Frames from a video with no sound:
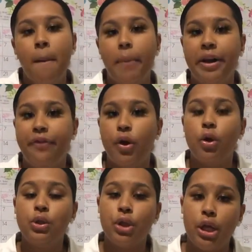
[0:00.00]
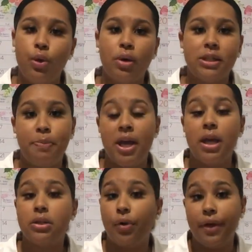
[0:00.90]
But if you go to the
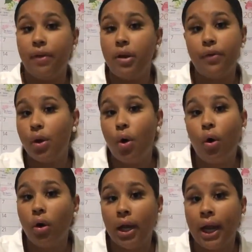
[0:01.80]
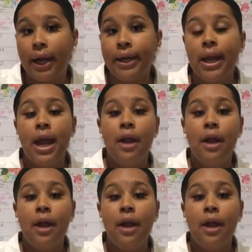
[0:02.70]
USPS or even if you go online,